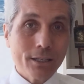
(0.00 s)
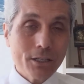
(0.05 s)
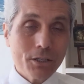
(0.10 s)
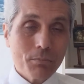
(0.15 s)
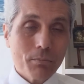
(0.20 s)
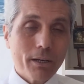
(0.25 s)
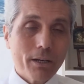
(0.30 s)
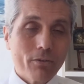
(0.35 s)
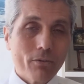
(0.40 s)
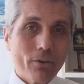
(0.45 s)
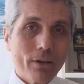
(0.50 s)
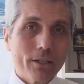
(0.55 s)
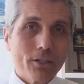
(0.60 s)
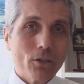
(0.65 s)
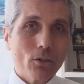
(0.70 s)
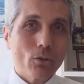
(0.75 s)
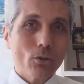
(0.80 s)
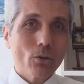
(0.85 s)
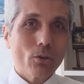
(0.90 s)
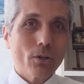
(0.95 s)

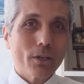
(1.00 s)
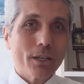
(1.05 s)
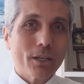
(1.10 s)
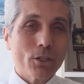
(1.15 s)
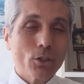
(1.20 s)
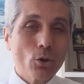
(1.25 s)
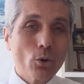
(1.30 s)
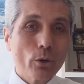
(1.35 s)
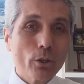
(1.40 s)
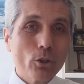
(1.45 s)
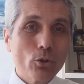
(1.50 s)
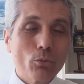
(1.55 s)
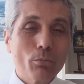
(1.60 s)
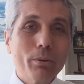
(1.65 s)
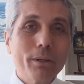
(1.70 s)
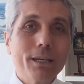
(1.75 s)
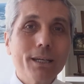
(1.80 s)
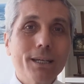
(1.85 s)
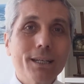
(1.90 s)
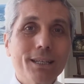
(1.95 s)
manifesto is going to
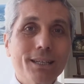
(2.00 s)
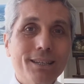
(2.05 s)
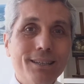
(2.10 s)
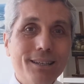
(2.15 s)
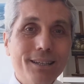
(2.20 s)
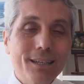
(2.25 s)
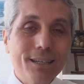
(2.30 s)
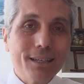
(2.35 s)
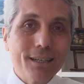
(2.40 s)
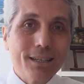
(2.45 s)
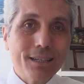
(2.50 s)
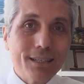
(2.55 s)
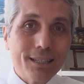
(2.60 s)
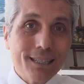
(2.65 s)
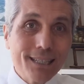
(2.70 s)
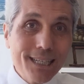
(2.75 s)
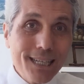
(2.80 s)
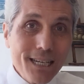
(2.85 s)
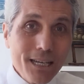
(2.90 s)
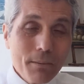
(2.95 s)
be the
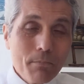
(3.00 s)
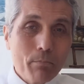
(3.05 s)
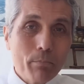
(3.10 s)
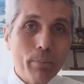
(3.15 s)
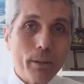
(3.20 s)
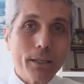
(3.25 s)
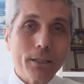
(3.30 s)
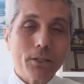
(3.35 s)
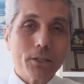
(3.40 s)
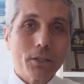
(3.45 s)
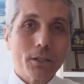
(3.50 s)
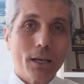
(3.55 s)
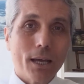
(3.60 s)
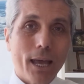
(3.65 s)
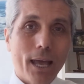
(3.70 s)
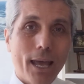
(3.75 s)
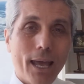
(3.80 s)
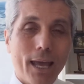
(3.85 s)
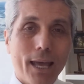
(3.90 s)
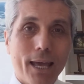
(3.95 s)
deepest
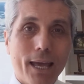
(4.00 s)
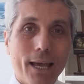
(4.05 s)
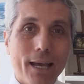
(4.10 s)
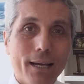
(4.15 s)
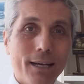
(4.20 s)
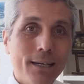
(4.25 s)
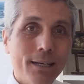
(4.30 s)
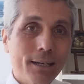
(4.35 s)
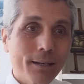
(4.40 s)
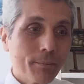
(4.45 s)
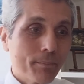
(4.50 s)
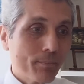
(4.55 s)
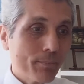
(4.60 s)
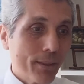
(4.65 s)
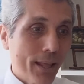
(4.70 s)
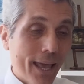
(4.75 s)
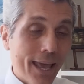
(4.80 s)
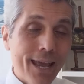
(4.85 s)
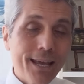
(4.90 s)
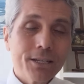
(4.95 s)

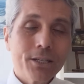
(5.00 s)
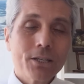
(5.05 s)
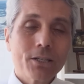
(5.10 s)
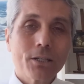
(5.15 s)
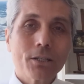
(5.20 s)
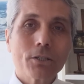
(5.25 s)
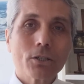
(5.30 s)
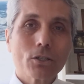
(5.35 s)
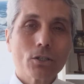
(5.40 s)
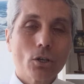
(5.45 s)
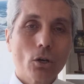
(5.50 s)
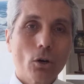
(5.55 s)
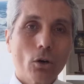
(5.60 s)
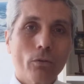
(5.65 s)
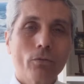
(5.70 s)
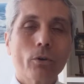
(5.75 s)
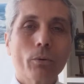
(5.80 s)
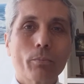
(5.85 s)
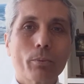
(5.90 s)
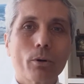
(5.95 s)
essence of
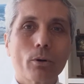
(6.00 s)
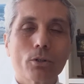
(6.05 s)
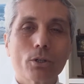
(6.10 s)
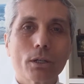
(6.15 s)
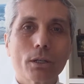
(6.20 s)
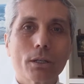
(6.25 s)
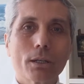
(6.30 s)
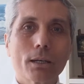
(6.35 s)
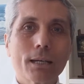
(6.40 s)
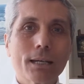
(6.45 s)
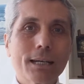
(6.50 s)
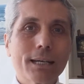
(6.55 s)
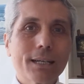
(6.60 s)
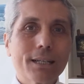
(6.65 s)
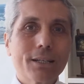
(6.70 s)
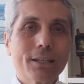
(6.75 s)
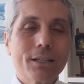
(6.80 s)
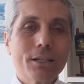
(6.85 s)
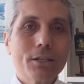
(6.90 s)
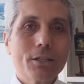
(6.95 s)
your project.
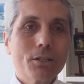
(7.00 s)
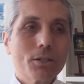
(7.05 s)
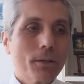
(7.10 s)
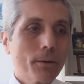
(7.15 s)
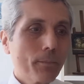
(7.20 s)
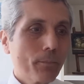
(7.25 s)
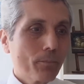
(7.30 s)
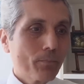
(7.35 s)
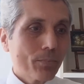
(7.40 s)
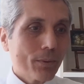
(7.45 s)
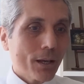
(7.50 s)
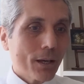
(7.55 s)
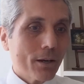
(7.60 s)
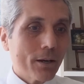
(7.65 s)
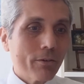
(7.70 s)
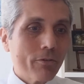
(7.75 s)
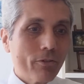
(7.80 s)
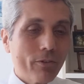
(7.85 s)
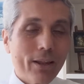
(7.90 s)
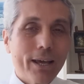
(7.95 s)
This
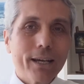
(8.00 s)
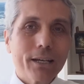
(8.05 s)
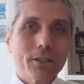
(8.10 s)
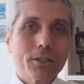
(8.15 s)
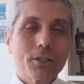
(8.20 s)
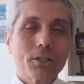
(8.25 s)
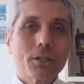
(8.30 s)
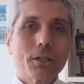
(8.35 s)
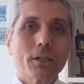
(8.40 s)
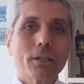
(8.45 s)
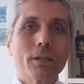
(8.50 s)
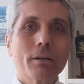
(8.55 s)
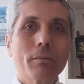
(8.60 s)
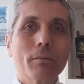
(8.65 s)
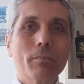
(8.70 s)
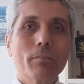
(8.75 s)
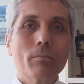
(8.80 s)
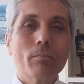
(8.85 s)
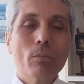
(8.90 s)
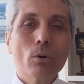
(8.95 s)
reflects the
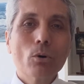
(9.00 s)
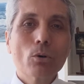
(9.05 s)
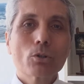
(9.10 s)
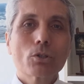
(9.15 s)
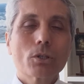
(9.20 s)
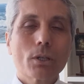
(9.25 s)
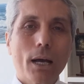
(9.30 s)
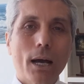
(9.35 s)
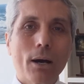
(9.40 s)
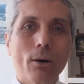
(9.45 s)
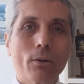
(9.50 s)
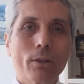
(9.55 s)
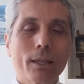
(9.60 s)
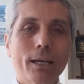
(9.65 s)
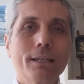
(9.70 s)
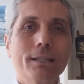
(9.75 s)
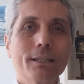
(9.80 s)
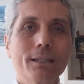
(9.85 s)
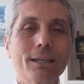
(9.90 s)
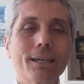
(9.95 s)
most
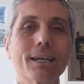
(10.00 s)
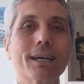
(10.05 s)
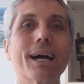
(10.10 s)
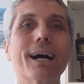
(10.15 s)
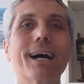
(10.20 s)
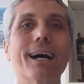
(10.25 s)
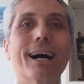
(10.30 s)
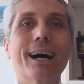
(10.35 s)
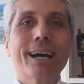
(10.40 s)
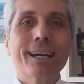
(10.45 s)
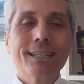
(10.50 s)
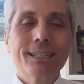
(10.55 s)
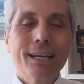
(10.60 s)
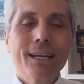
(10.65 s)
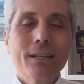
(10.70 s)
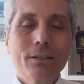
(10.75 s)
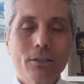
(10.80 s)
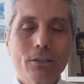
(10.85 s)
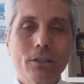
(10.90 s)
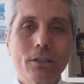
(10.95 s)
authentic
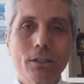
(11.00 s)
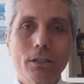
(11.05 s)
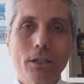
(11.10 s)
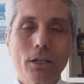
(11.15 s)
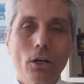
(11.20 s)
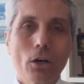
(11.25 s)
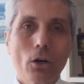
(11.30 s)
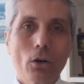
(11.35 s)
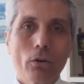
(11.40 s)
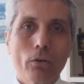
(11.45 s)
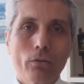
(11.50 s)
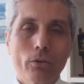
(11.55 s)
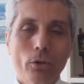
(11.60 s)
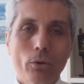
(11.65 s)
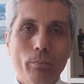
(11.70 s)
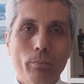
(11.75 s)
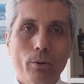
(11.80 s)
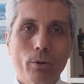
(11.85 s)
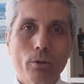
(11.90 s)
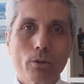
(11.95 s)
identity of your
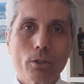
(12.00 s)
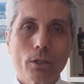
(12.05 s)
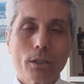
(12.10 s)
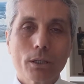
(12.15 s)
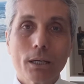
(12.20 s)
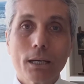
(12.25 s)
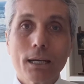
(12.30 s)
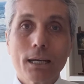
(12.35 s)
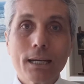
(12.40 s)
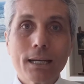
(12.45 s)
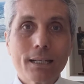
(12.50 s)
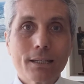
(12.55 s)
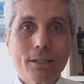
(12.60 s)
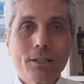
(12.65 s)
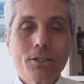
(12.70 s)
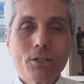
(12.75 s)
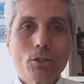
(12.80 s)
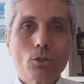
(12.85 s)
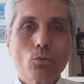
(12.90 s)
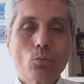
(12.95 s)
project.
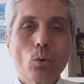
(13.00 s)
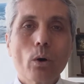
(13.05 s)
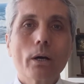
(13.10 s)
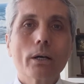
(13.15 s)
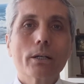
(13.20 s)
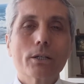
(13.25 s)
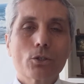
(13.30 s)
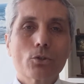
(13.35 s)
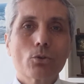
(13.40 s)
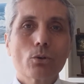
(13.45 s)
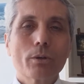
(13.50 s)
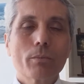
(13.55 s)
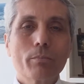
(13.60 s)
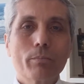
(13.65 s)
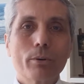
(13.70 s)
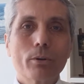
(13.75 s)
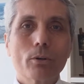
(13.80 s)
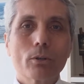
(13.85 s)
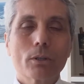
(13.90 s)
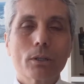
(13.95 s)
This is why it's so
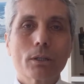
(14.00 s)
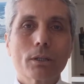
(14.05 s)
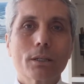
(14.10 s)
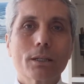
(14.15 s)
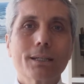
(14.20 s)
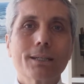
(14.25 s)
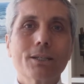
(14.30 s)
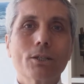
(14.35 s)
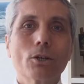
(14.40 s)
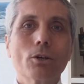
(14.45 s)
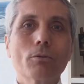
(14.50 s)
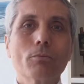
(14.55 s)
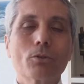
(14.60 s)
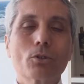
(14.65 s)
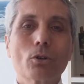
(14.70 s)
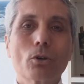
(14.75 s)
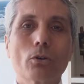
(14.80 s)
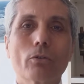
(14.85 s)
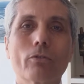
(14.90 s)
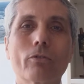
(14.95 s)
important in terms
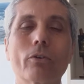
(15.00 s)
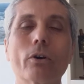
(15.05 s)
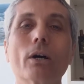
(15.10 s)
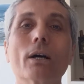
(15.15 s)
of